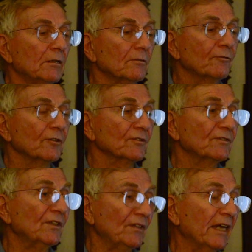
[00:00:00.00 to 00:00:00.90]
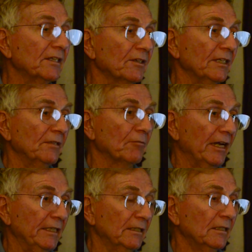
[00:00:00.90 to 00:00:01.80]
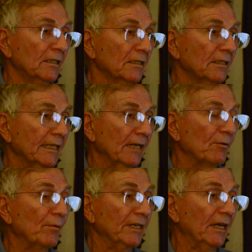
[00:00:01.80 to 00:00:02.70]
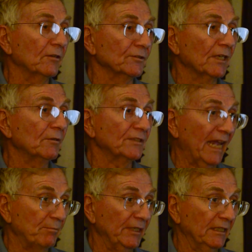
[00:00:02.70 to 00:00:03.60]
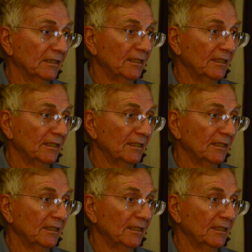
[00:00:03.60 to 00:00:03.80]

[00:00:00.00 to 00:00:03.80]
First, the night of the raid, like everybody else, I was happy.